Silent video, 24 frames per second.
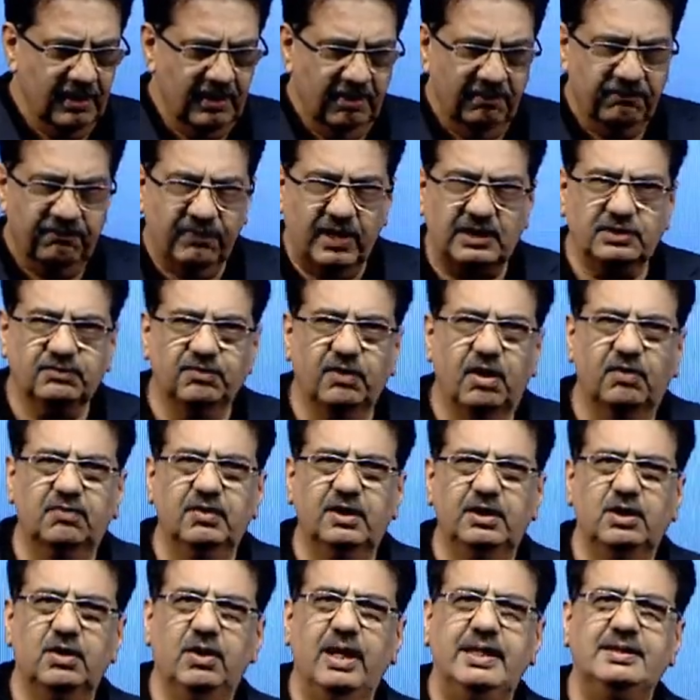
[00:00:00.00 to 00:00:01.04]
Fast
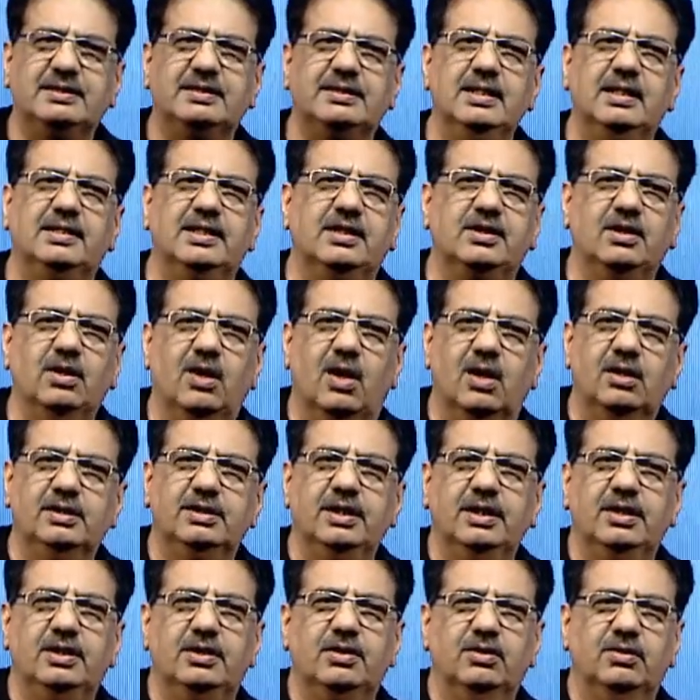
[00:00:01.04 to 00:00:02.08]
forward to HCL
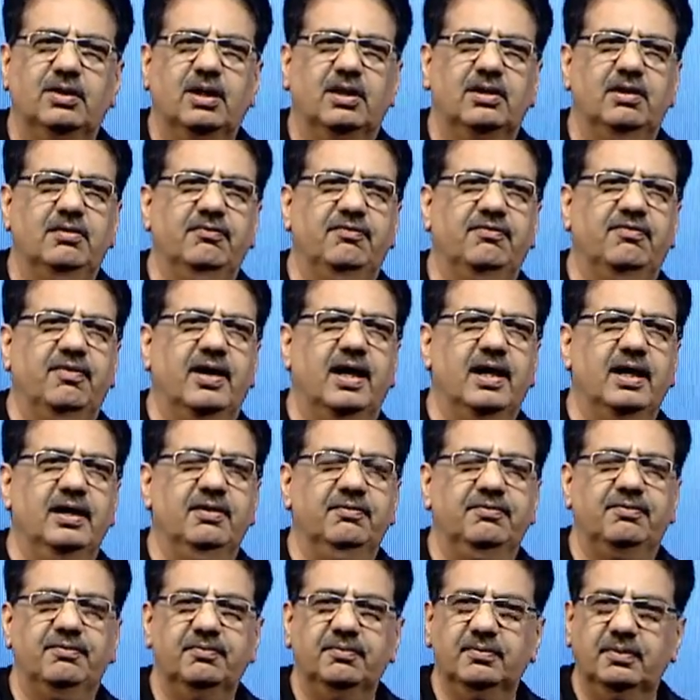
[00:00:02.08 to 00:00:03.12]
Technology in
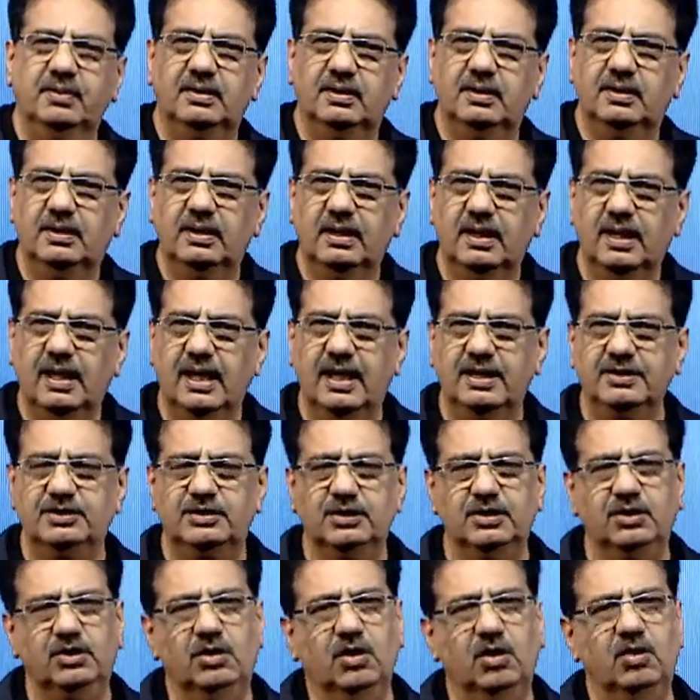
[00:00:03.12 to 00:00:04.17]
2005. As
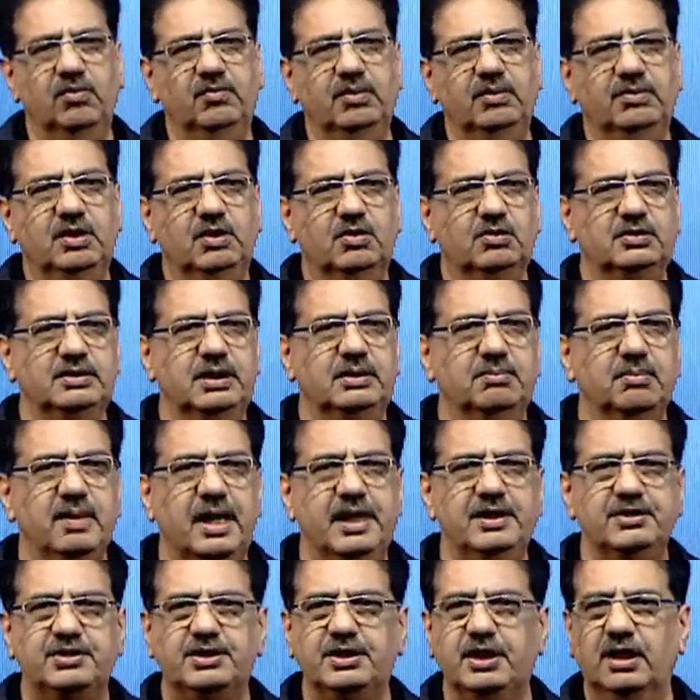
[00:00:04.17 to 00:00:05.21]
you know, we were losing
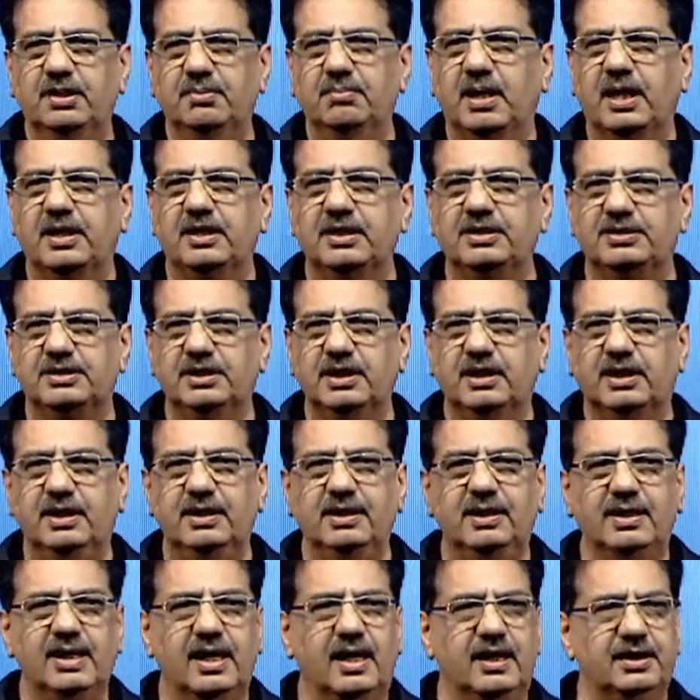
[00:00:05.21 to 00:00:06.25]
mind share, market share,
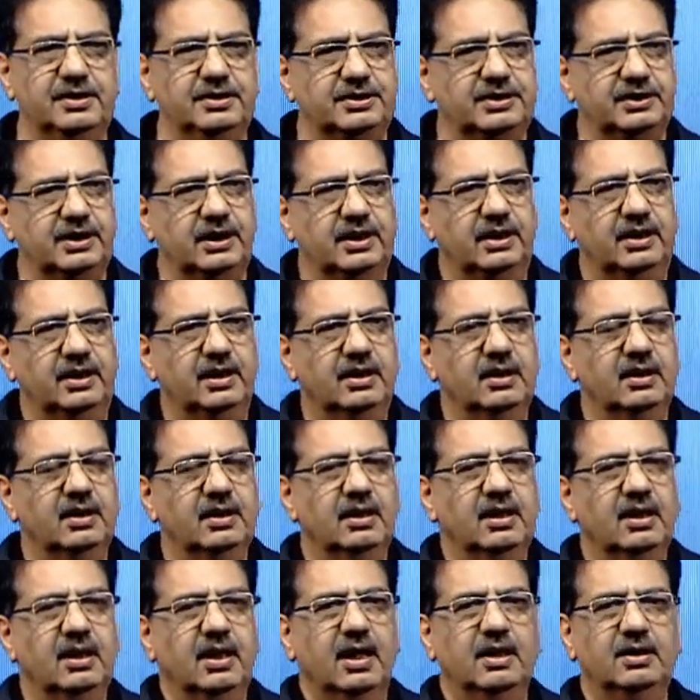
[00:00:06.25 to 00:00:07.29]
and talent share,
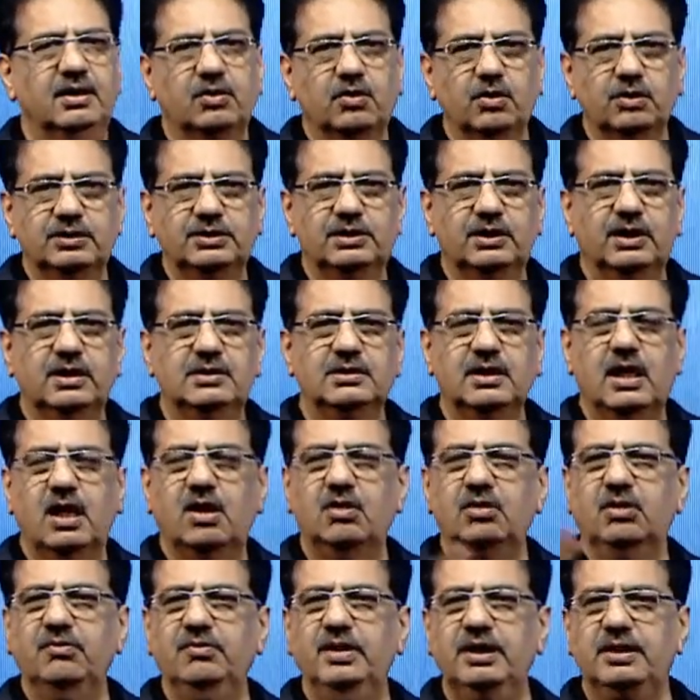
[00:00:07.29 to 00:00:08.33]
and the question is, how
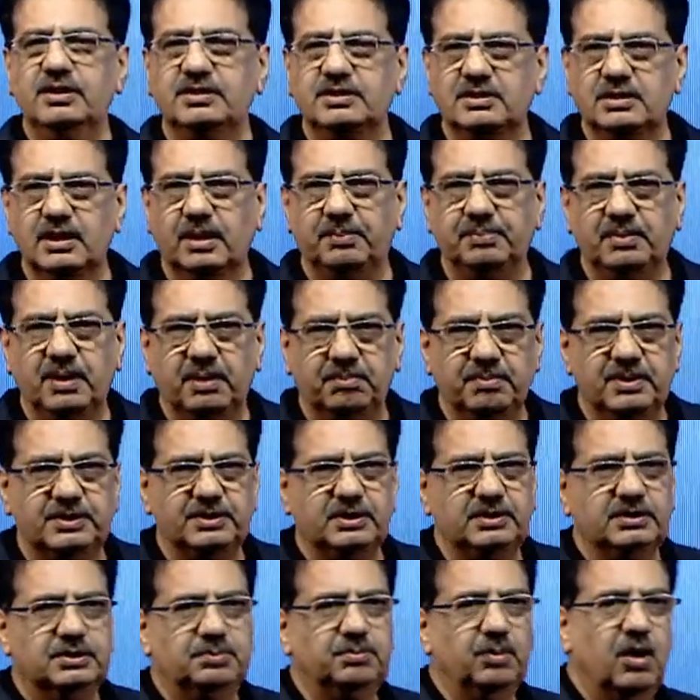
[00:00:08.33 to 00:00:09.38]
do we disrupt our
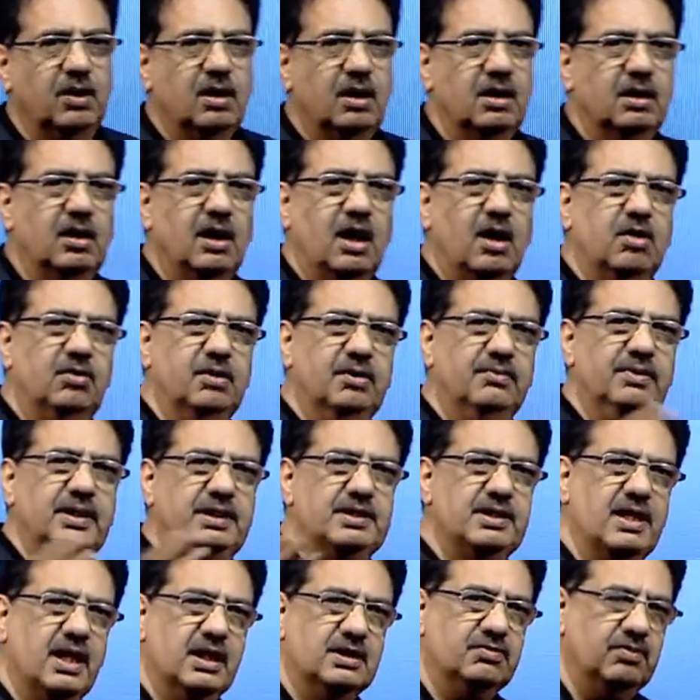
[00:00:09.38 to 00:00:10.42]
business model? How do we
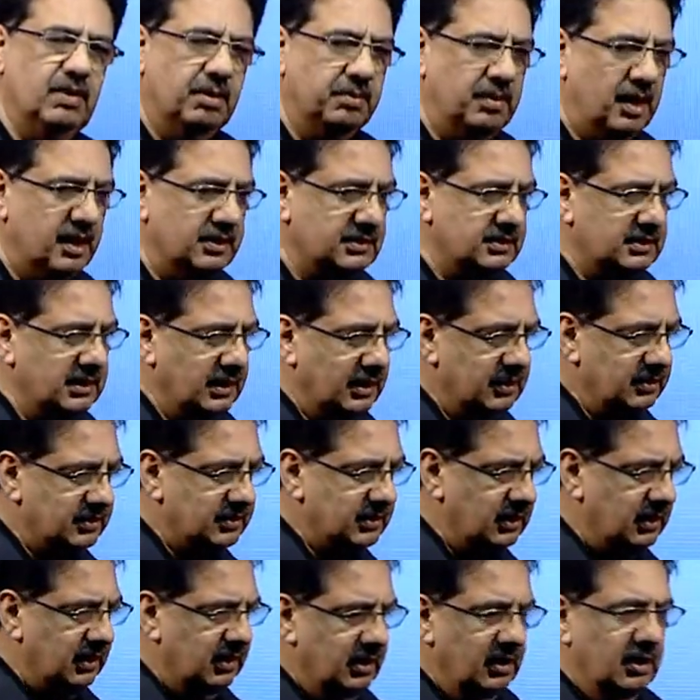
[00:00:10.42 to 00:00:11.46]
transform ourselves?
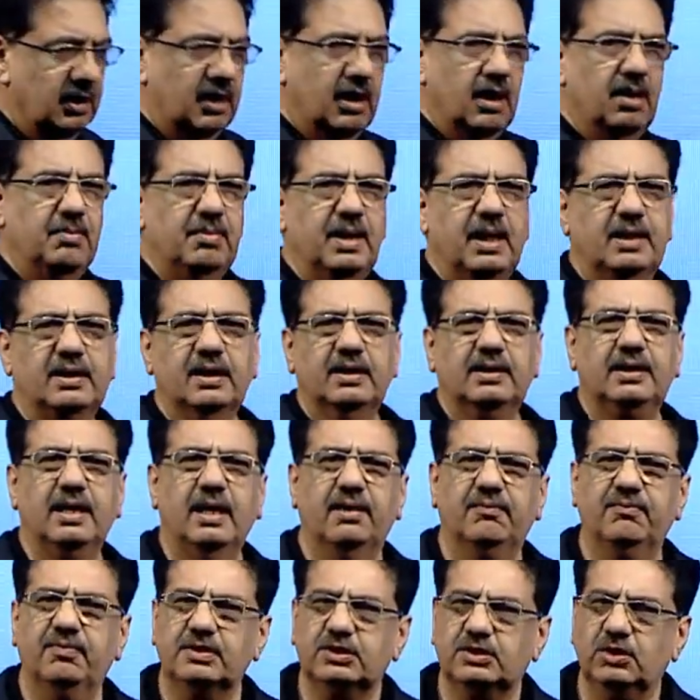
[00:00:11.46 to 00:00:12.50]
Our market
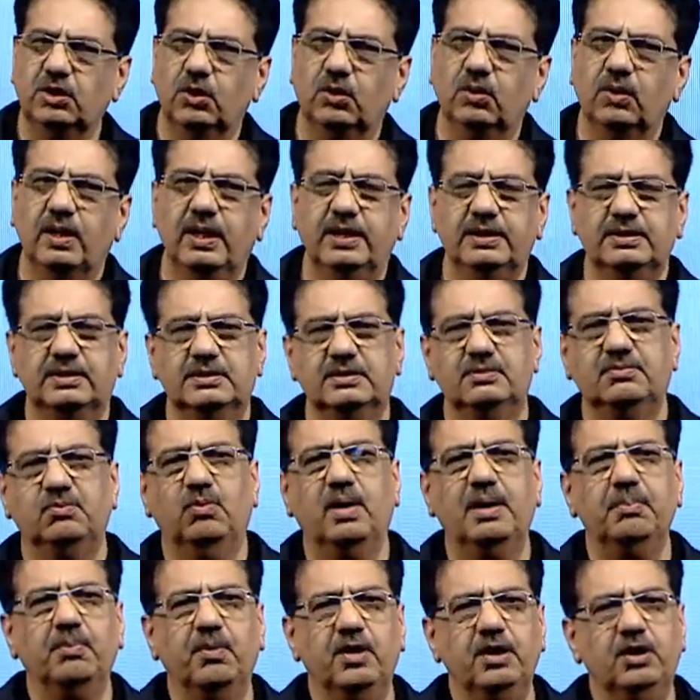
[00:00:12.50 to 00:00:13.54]
cap was low as
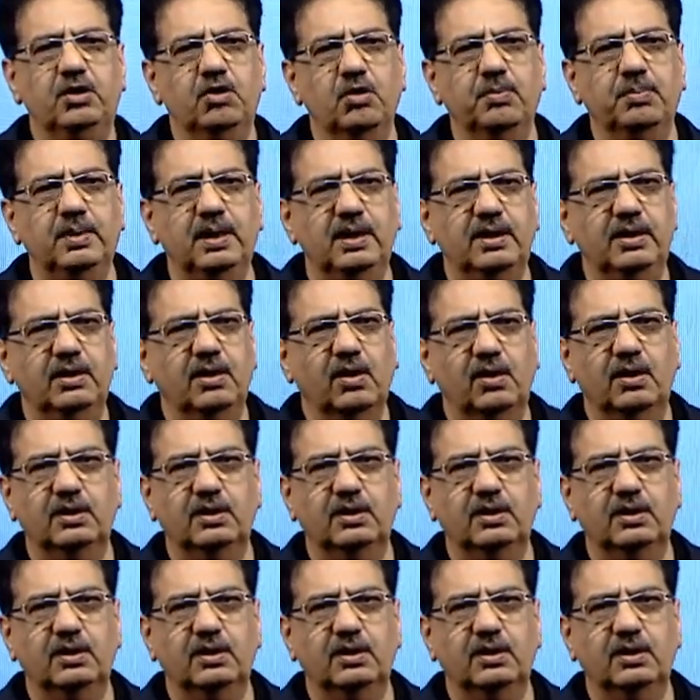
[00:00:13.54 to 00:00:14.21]
$1.2 billion.